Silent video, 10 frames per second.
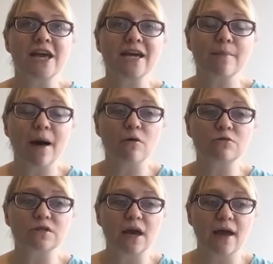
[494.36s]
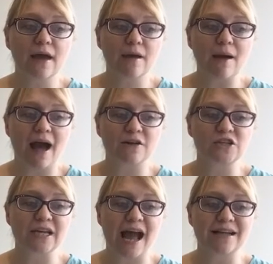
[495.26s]
Think about
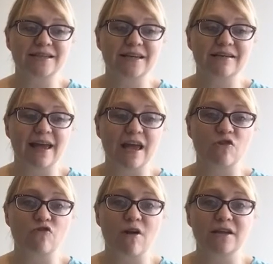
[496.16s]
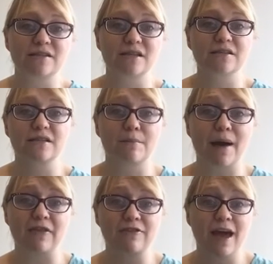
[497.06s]
actually adding interest into the
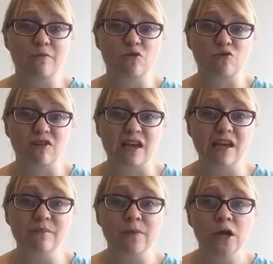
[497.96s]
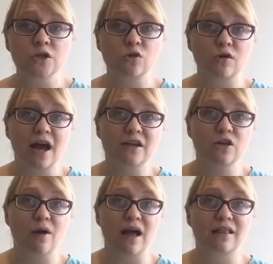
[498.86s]
bath time routine. So
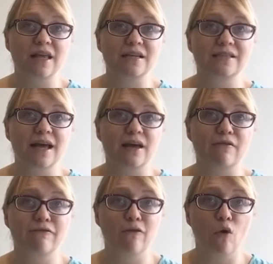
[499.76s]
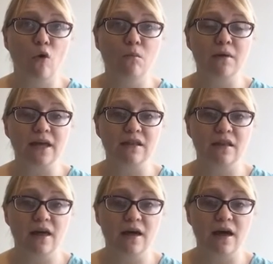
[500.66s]
can you add things like foam
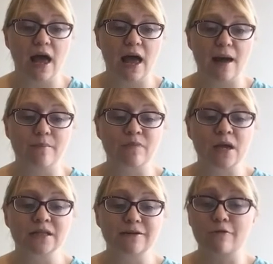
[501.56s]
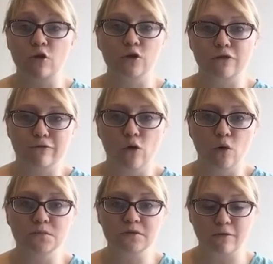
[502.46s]
in there, different coloured
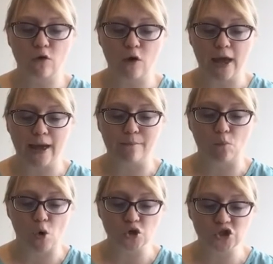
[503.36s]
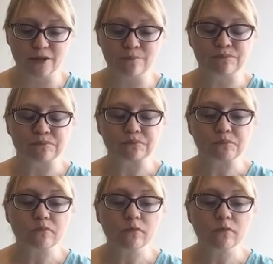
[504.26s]
foams for washing?